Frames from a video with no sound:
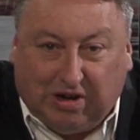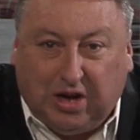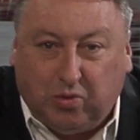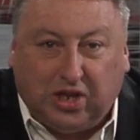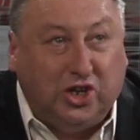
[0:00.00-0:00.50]

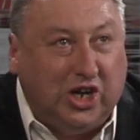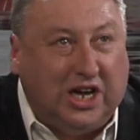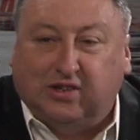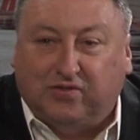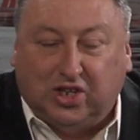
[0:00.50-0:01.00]
He was in
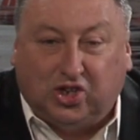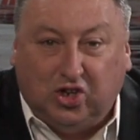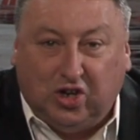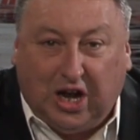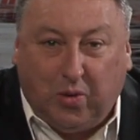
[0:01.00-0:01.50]
charge of this
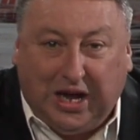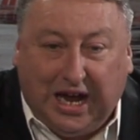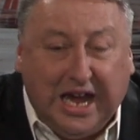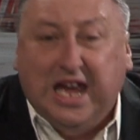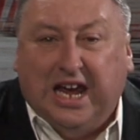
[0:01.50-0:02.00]
studio
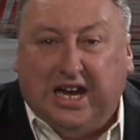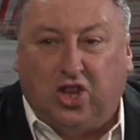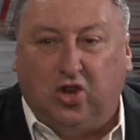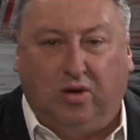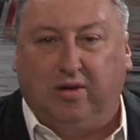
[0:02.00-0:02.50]
here.
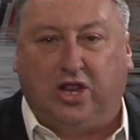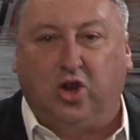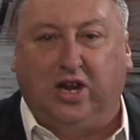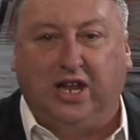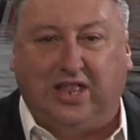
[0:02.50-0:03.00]
It's not it's
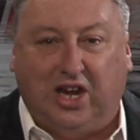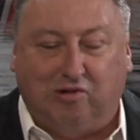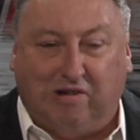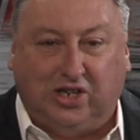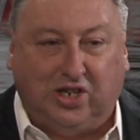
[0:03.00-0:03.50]
not an
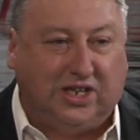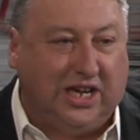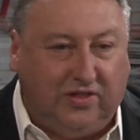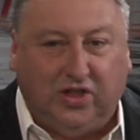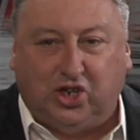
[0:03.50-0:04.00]
exaggeration to
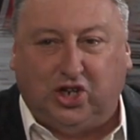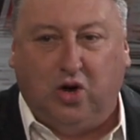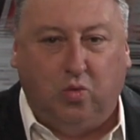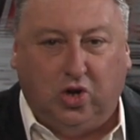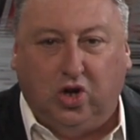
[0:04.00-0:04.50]
say this
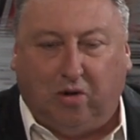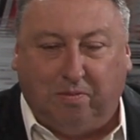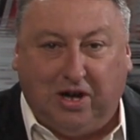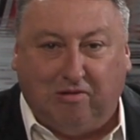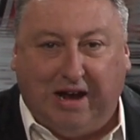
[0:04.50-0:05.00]
show would not
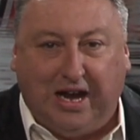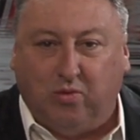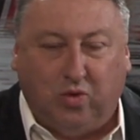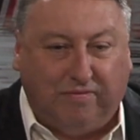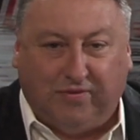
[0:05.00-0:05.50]
be around. It
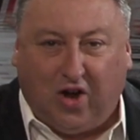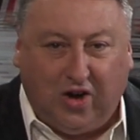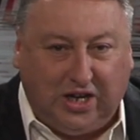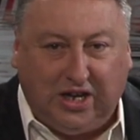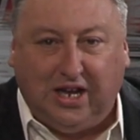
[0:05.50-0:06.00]
would have
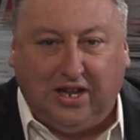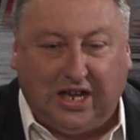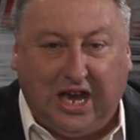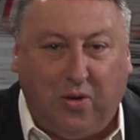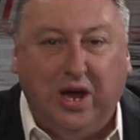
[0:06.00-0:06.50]
died years
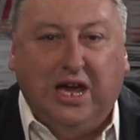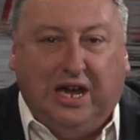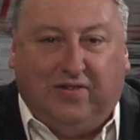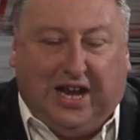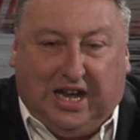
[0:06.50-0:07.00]
ago
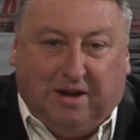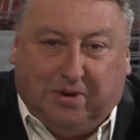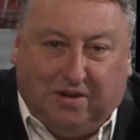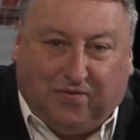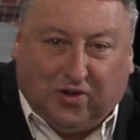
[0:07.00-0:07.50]
if it hadn't
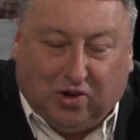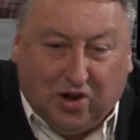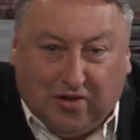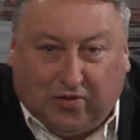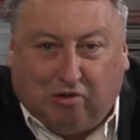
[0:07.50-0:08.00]
been for,
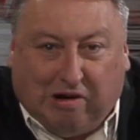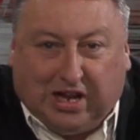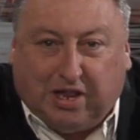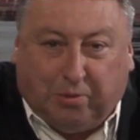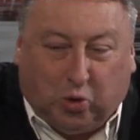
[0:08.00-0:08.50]
for
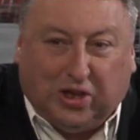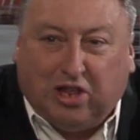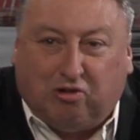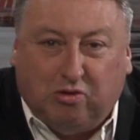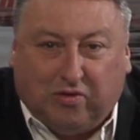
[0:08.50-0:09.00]
Craig's support. And
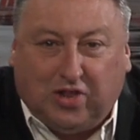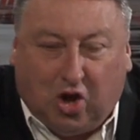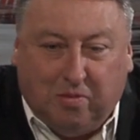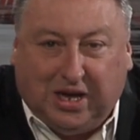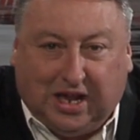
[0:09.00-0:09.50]
that's true of
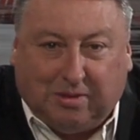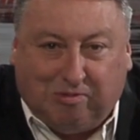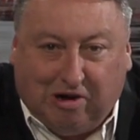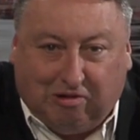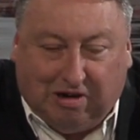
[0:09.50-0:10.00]
so many other
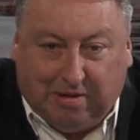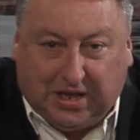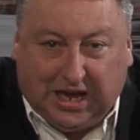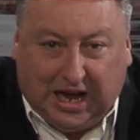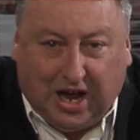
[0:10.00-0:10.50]
programs
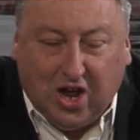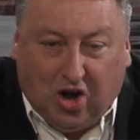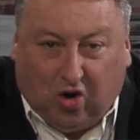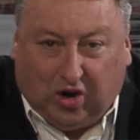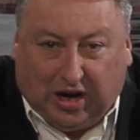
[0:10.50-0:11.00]
here
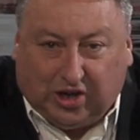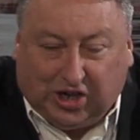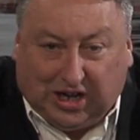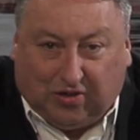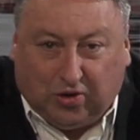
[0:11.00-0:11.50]
on
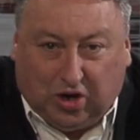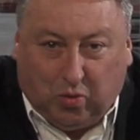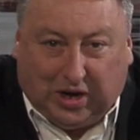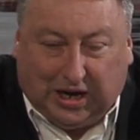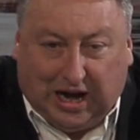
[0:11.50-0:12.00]
Channel
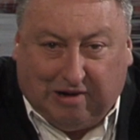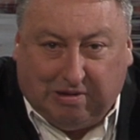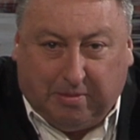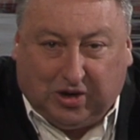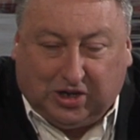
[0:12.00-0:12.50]
31 and
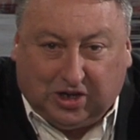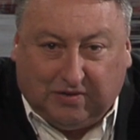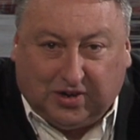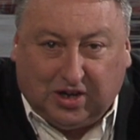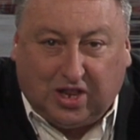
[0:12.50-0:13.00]

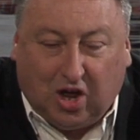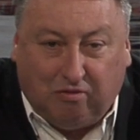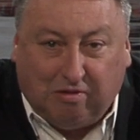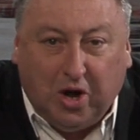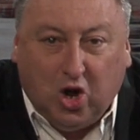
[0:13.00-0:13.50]
RMITV. So
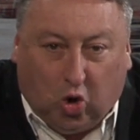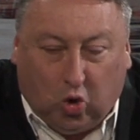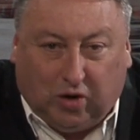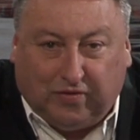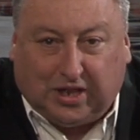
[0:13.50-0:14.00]
from
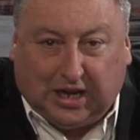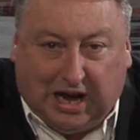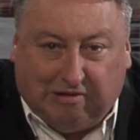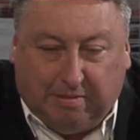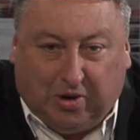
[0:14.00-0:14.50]
all of us at
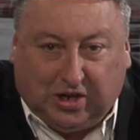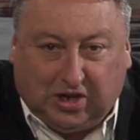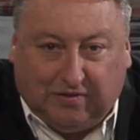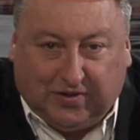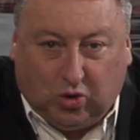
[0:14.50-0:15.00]

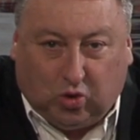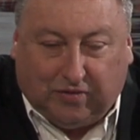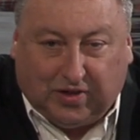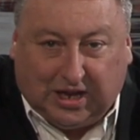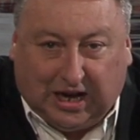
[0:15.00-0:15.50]
RMITV, all
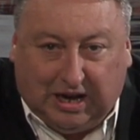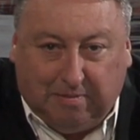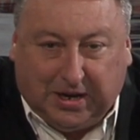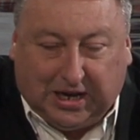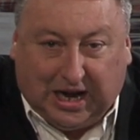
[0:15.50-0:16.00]
of us at In
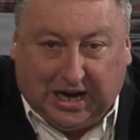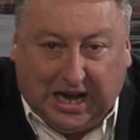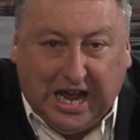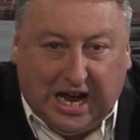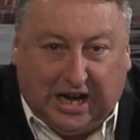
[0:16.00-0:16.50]
Pit
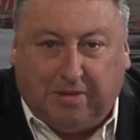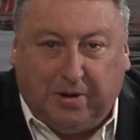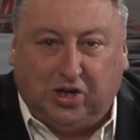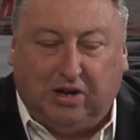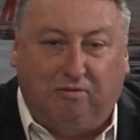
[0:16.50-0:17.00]
Lane, and
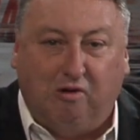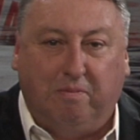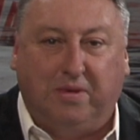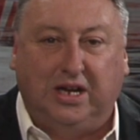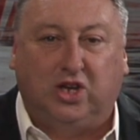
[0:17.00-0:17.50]
especially
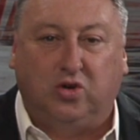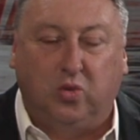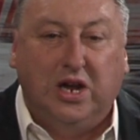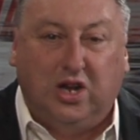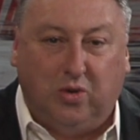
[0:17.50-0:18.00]
from me to,
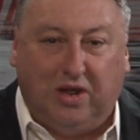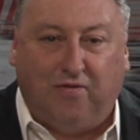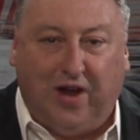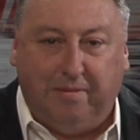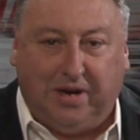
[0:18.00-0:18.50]
to his
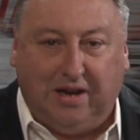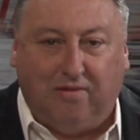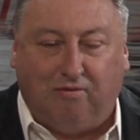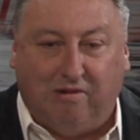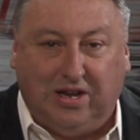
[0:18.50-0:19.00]
family
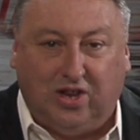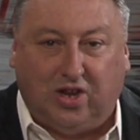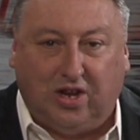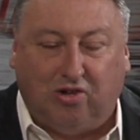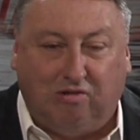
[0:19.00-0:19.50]
and friends,
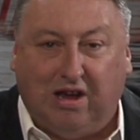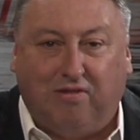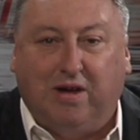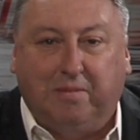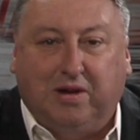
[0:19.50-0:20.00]
to, uh, to Craig's
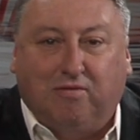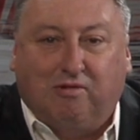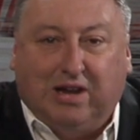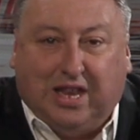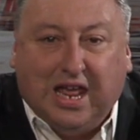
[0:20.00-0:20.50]
family and
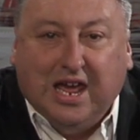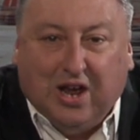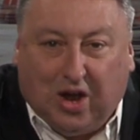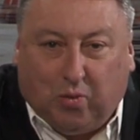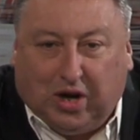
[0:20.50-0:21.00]
friends,
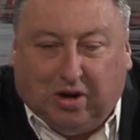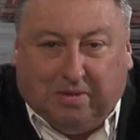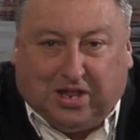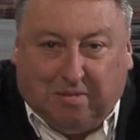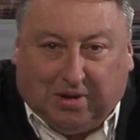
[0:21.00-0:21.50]
uh, we're going to
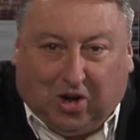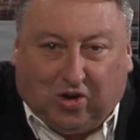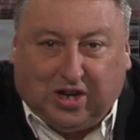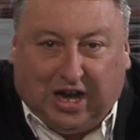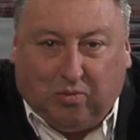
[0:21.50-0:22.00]
miss him a
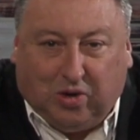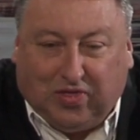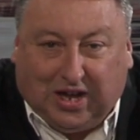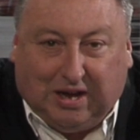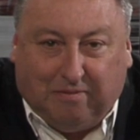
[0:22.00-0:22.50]
lot and we
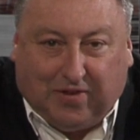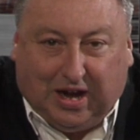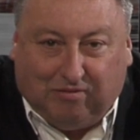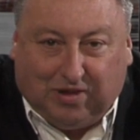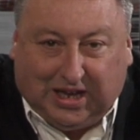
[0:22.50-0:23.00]
thank him for
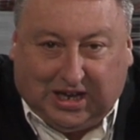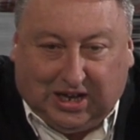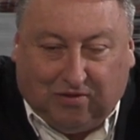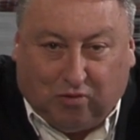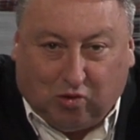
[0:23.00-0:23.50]
everything he
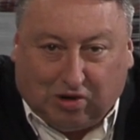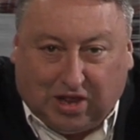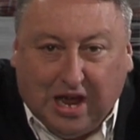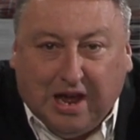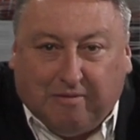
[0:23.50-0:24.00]
did for us.
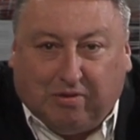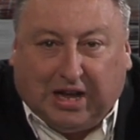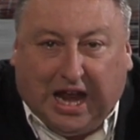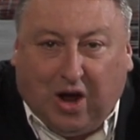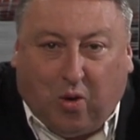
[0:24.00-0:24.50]
For
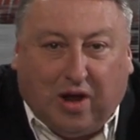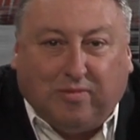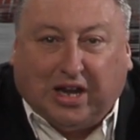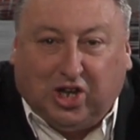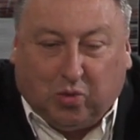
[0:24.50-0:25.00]
now, now,
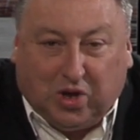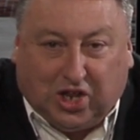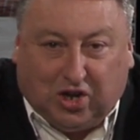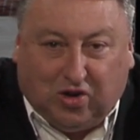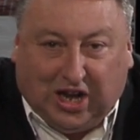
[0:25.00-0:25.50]
until we
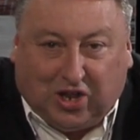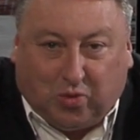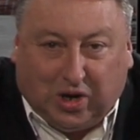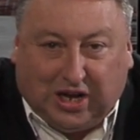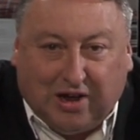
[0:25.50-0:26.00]
see you next
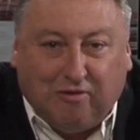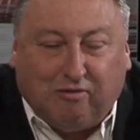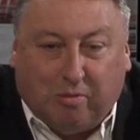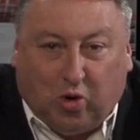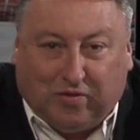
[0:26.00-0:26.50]
week,
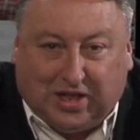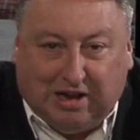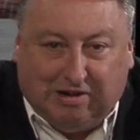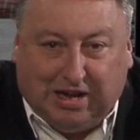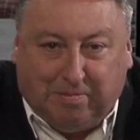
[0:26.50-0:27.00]
from all of us
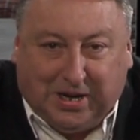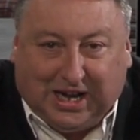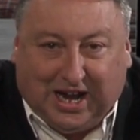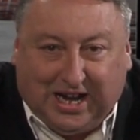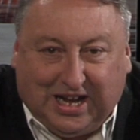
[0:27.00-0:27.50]
here at In Pit
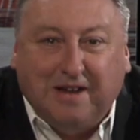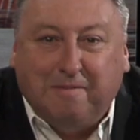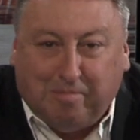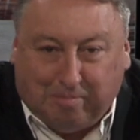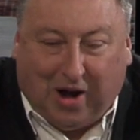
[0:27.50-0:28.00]
Lane,
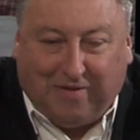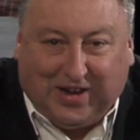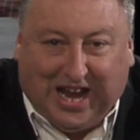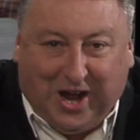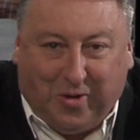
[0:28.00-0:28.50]
bye for
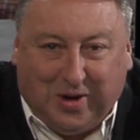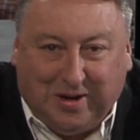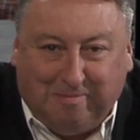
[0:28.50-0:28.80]
now.